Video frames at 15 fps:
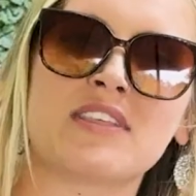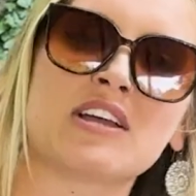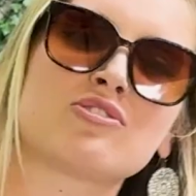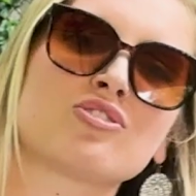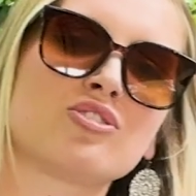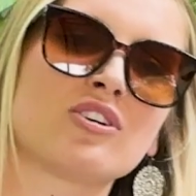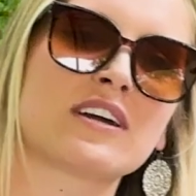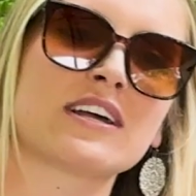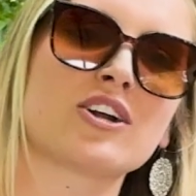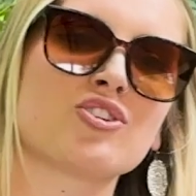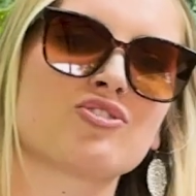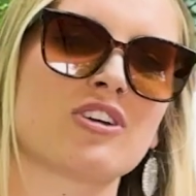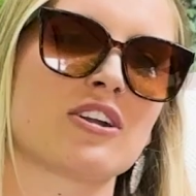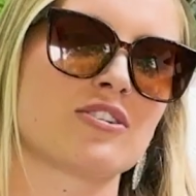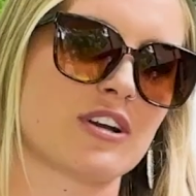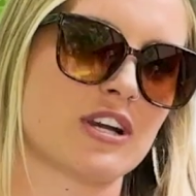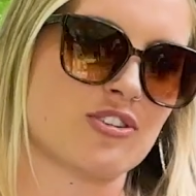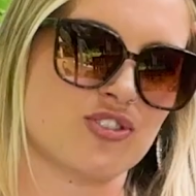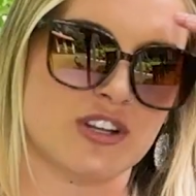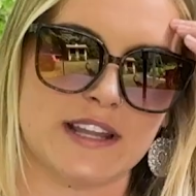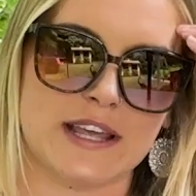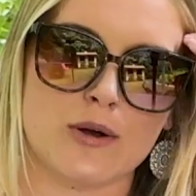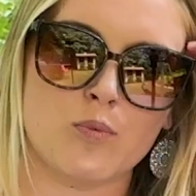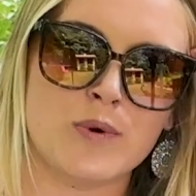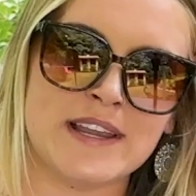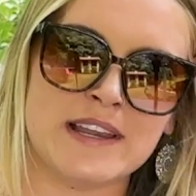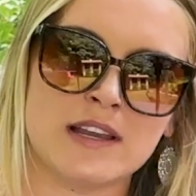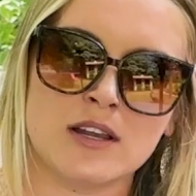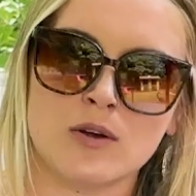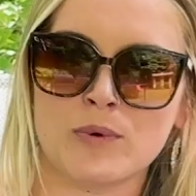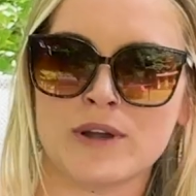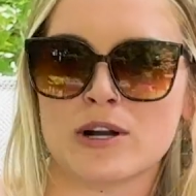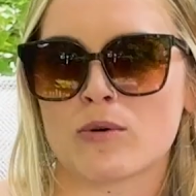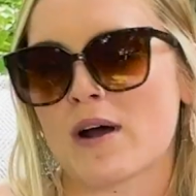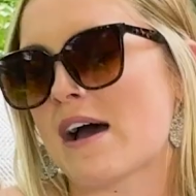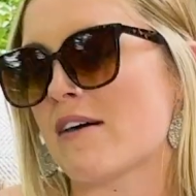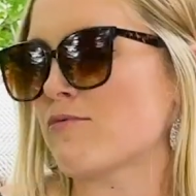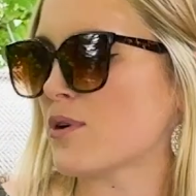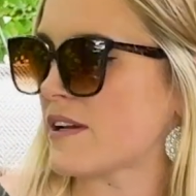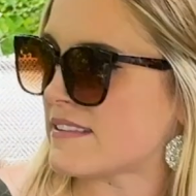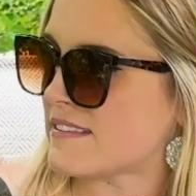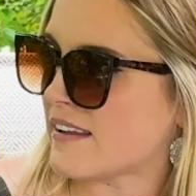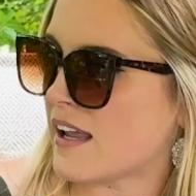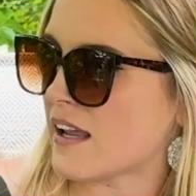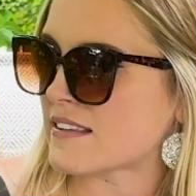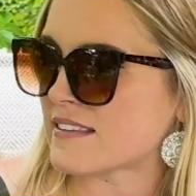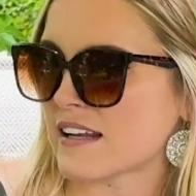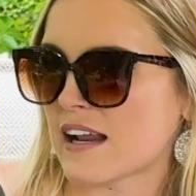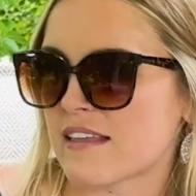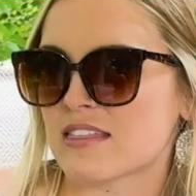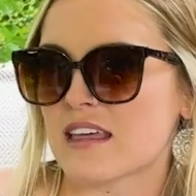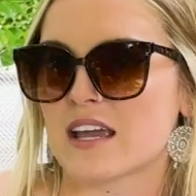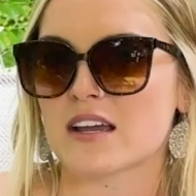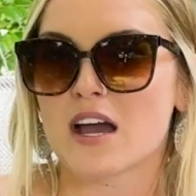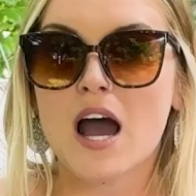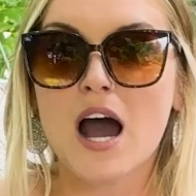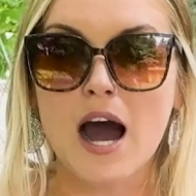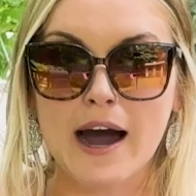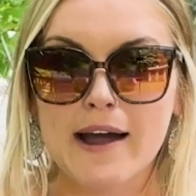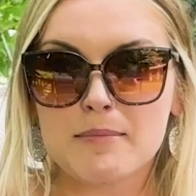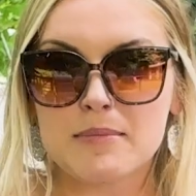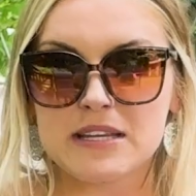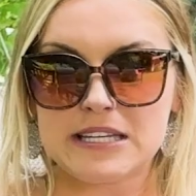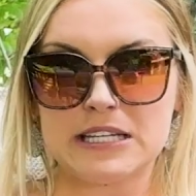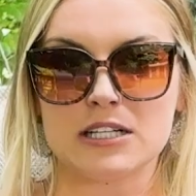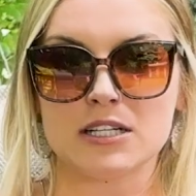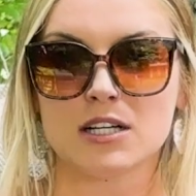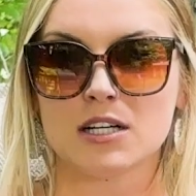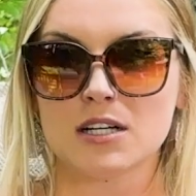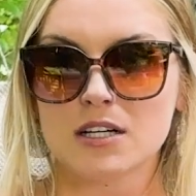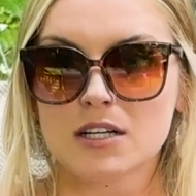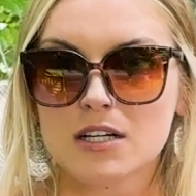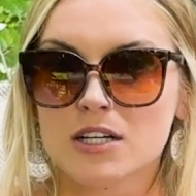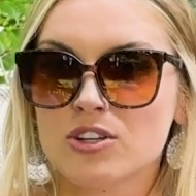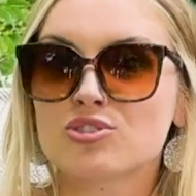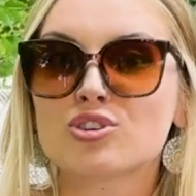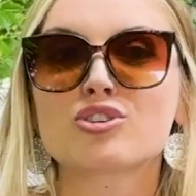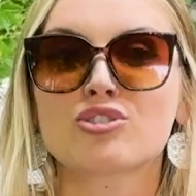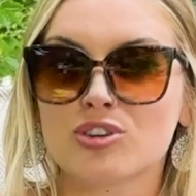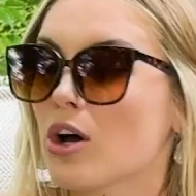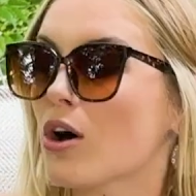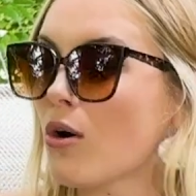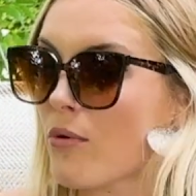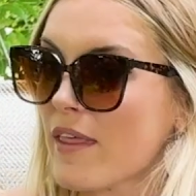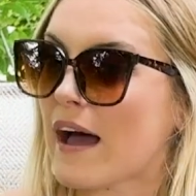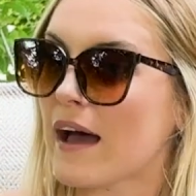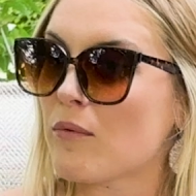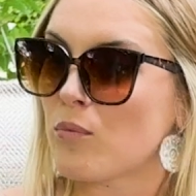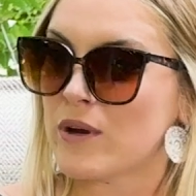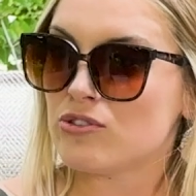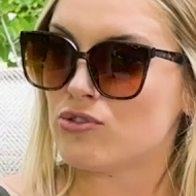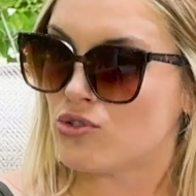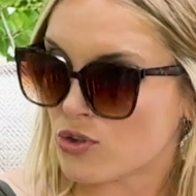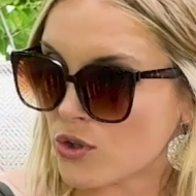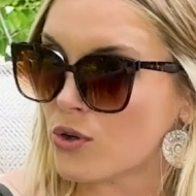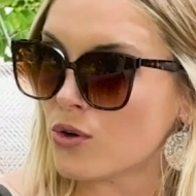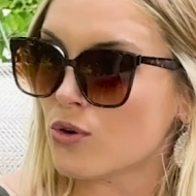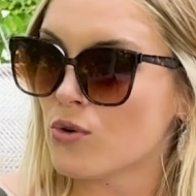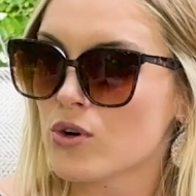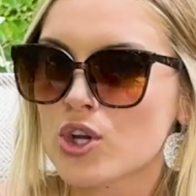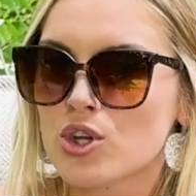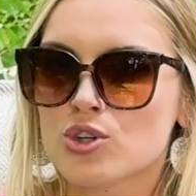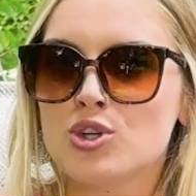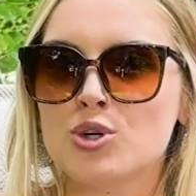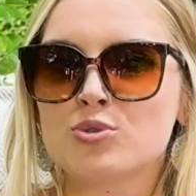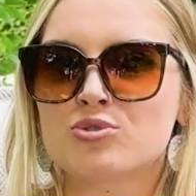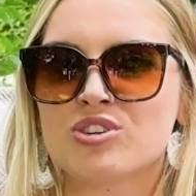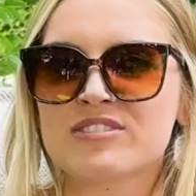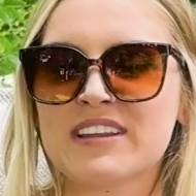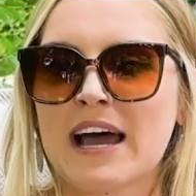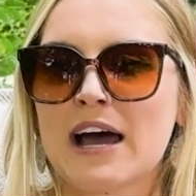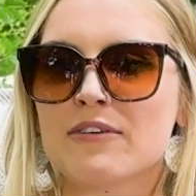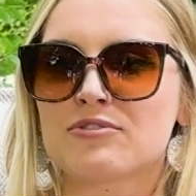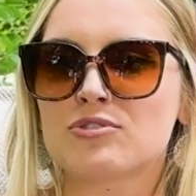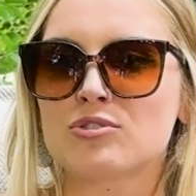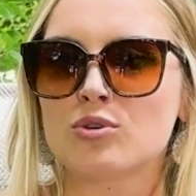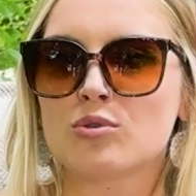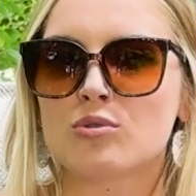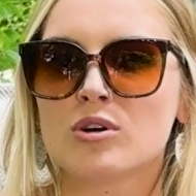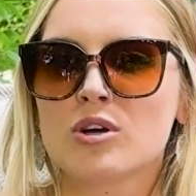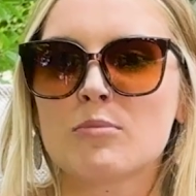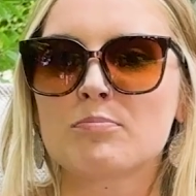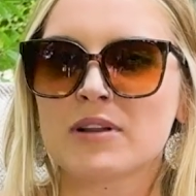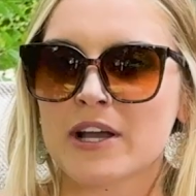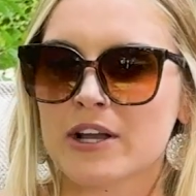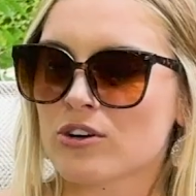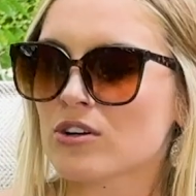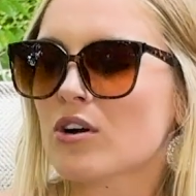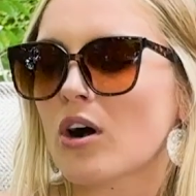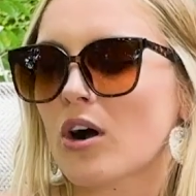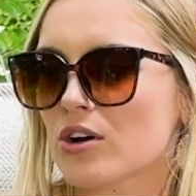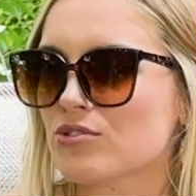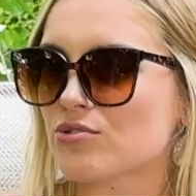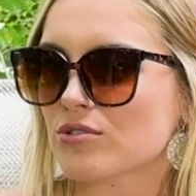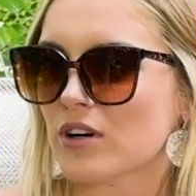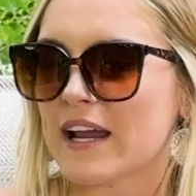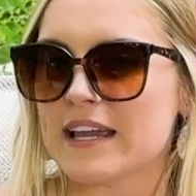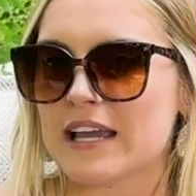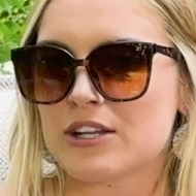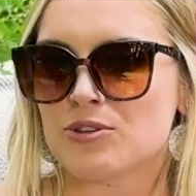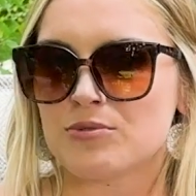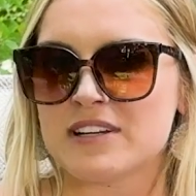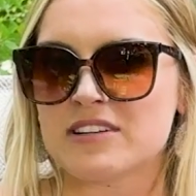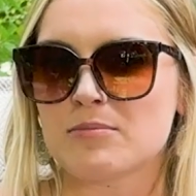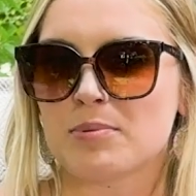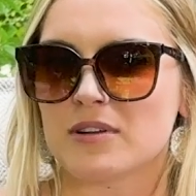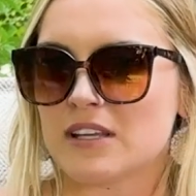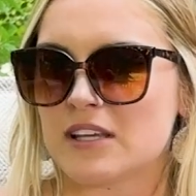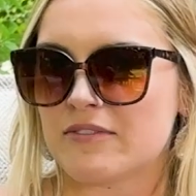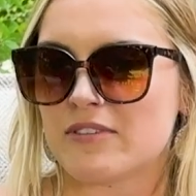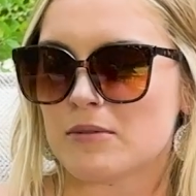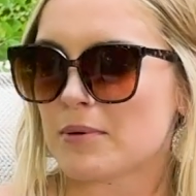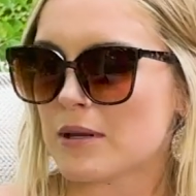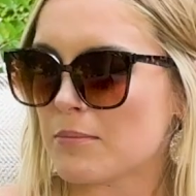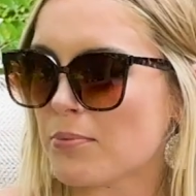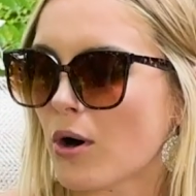they just look at our generation like we don't have what it takes. And I think I'm here to show that we do. You just have to play your cards right, and you need to believe in people.